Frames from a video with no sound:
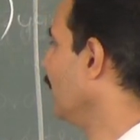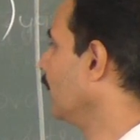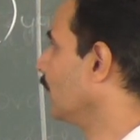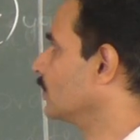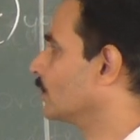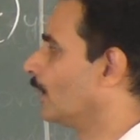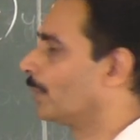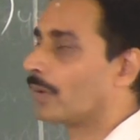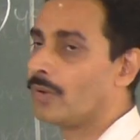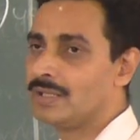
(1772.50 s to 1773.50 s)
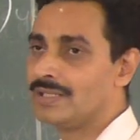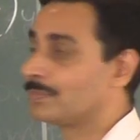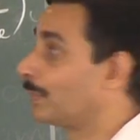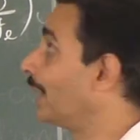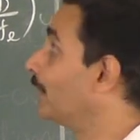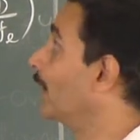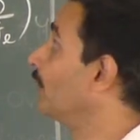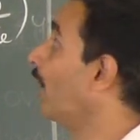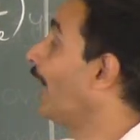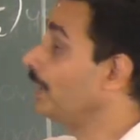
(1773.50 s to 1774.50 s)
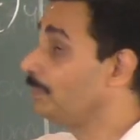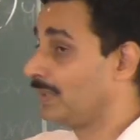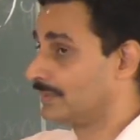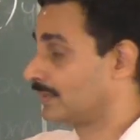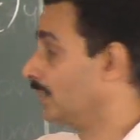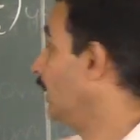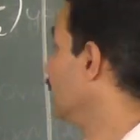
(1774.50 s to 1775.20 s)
microscope role is played by eyepiece.